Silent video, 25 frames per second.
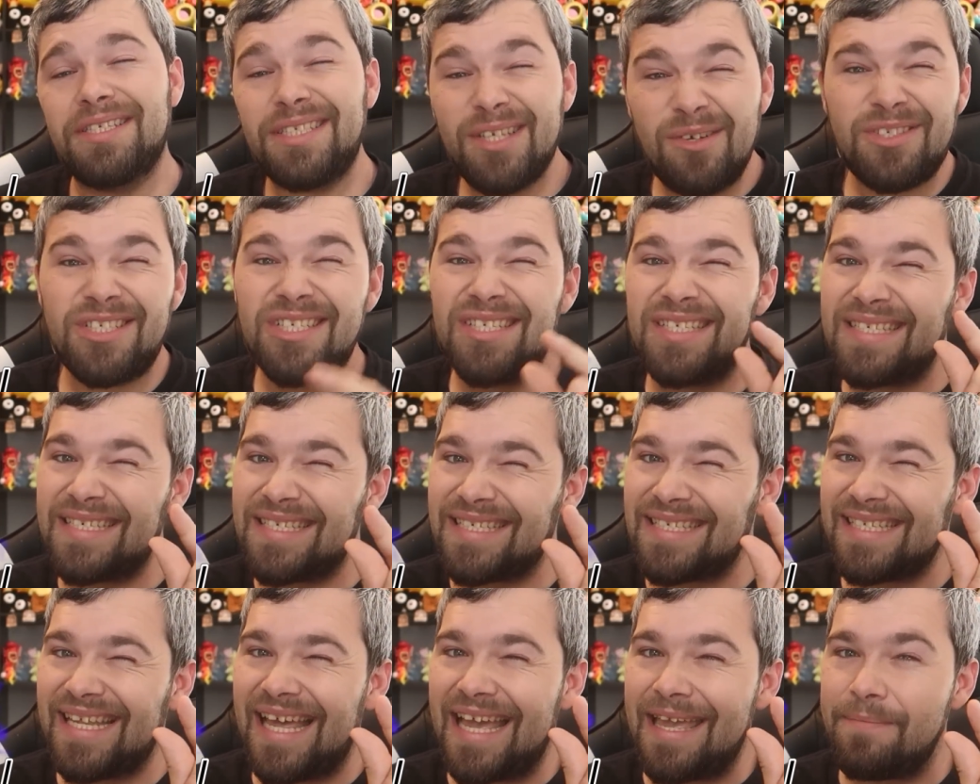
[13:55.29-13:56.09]
So just a
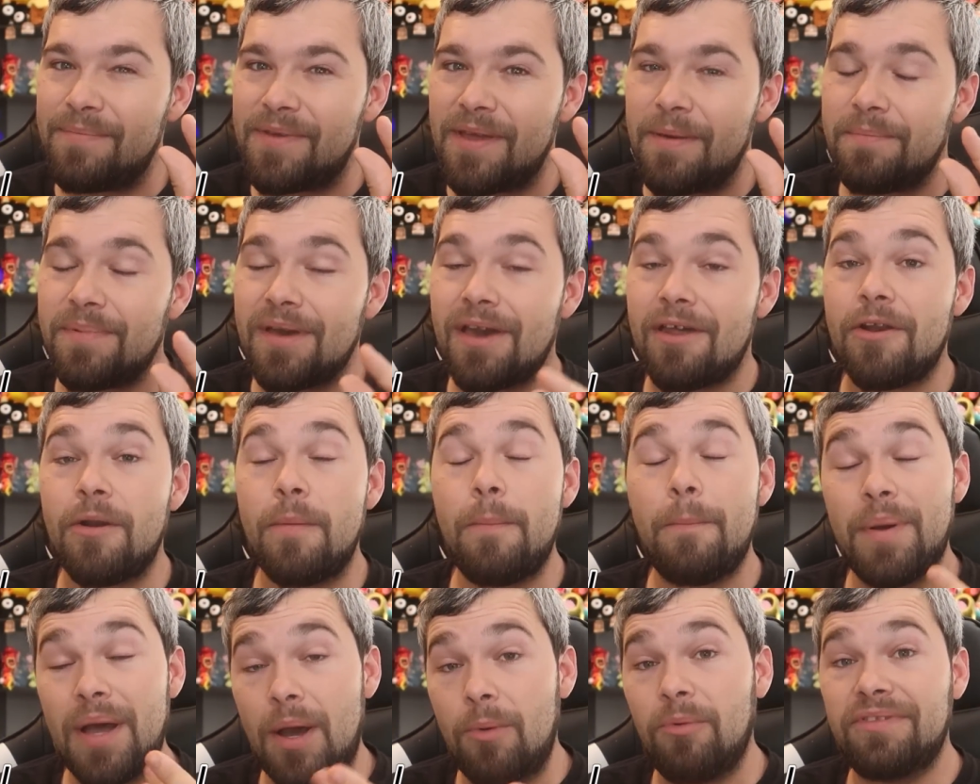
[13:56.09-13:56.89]
slight bit better,
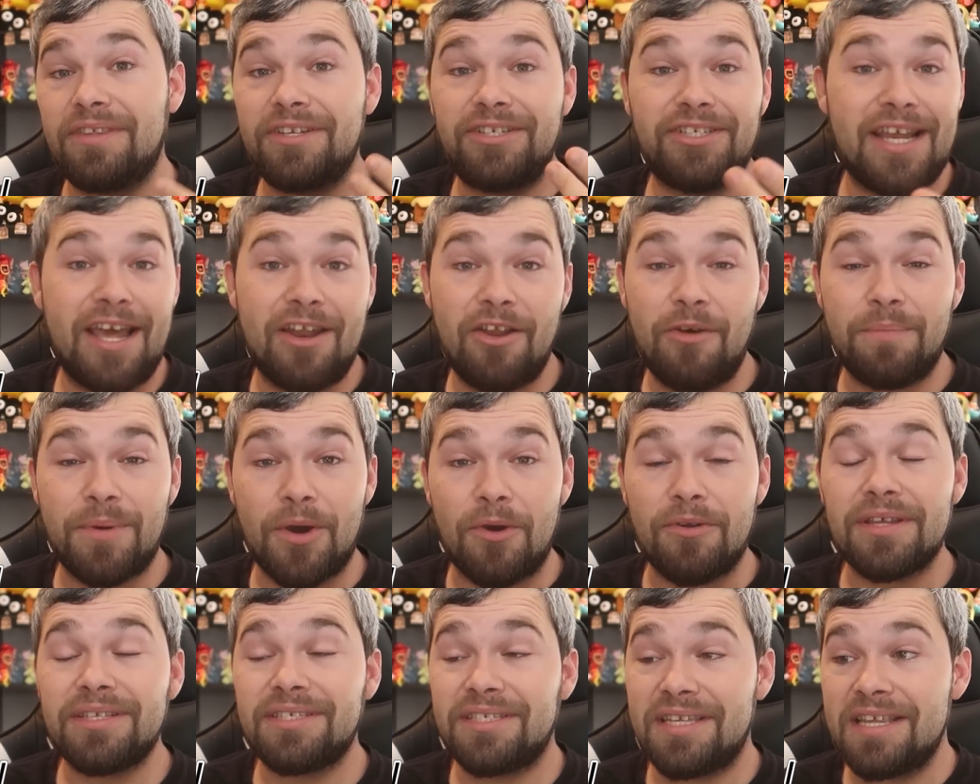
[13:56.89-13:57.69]
but with the Shadow
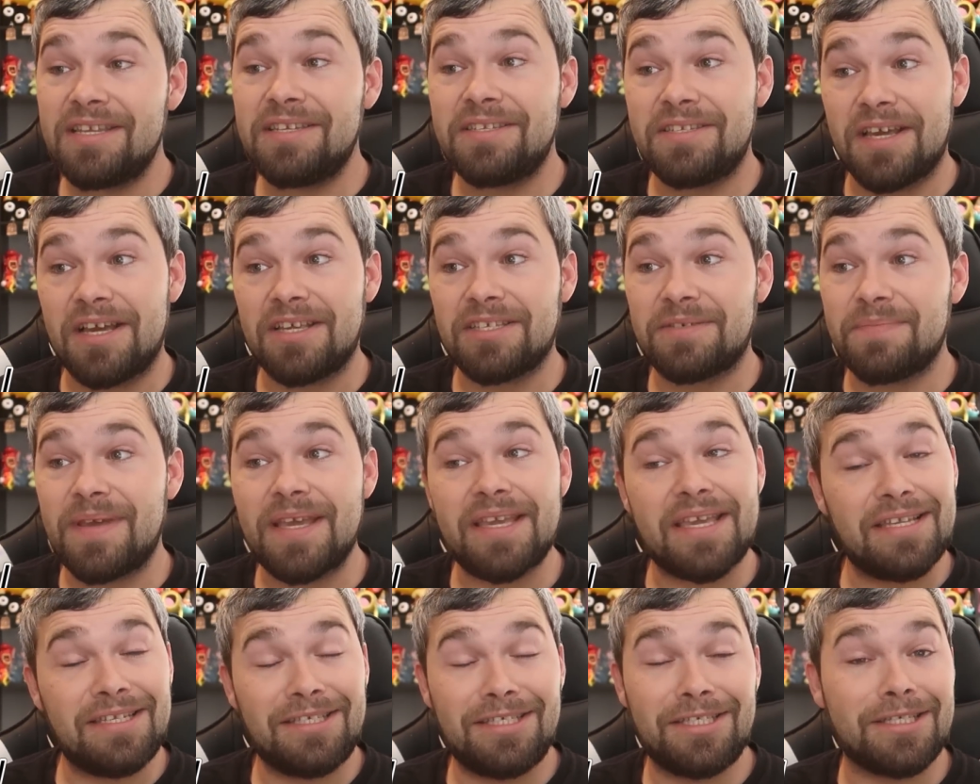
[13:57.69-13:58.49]
bonus, it does
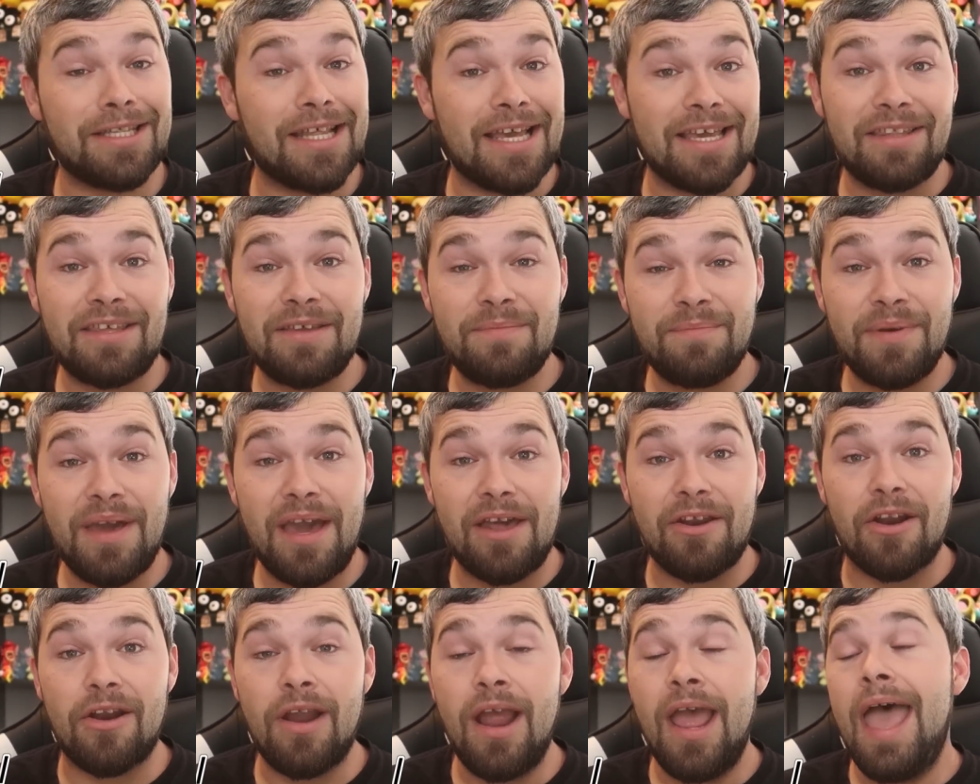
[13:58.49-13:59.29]
make it slightly
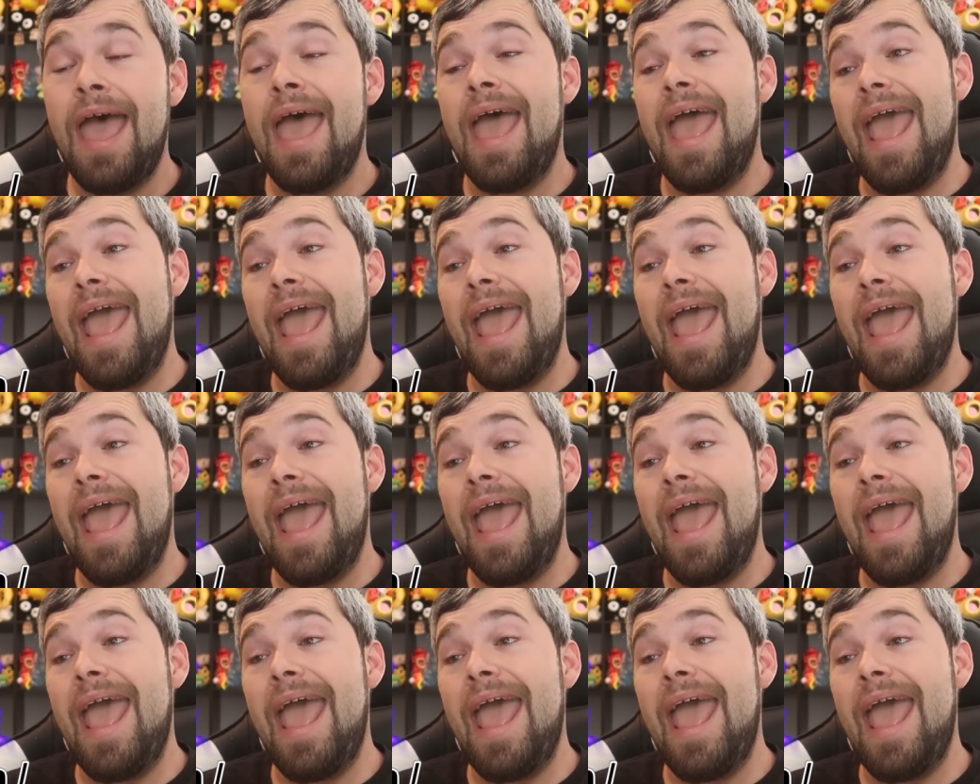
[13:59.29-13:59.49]
better.